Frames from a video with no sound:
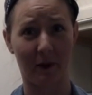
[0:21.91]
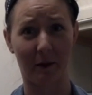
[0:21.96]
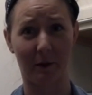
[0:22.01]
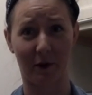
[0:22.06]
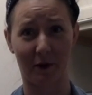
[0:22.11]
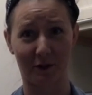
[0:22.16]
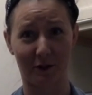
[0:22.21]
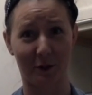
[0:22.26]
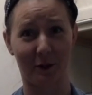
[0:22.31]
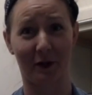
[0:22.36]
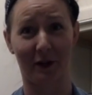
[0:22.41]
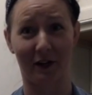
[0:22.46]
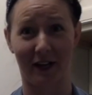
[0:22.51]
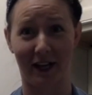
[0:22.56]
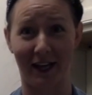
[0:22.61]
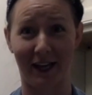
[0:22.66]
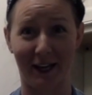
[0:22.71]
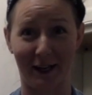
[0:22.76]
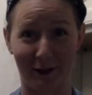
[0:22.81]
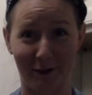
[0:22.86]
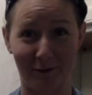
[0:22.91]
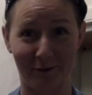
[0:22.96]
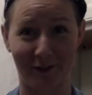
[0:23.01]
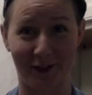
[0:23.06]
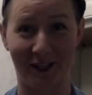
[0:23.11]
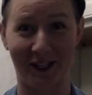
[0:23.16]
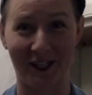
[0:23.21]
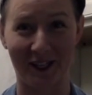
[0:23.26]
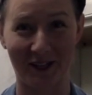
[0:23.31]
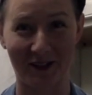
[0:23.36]
I'm also going to edit
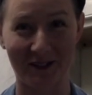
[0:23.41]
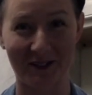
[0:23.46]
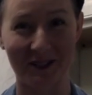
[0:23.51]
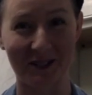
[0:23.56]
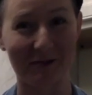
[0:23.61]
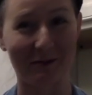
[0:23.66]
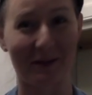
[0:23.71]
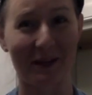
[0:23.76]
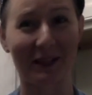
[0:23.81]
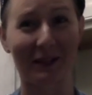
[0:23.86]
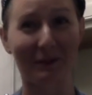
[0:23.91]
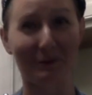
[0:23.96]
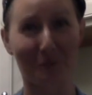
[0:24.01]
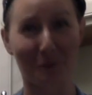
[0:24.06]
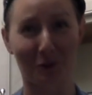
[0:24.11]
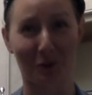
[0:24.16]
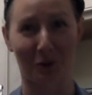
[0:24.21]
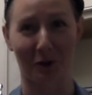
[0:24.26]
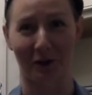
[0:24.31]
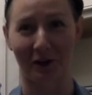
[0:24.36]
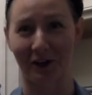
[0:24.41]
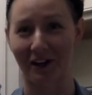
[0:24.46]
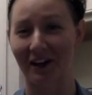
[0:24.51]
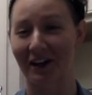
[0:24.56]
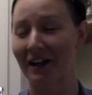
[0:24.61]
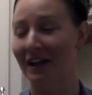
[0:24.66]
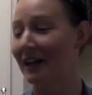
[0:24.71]
videos to make them shorter.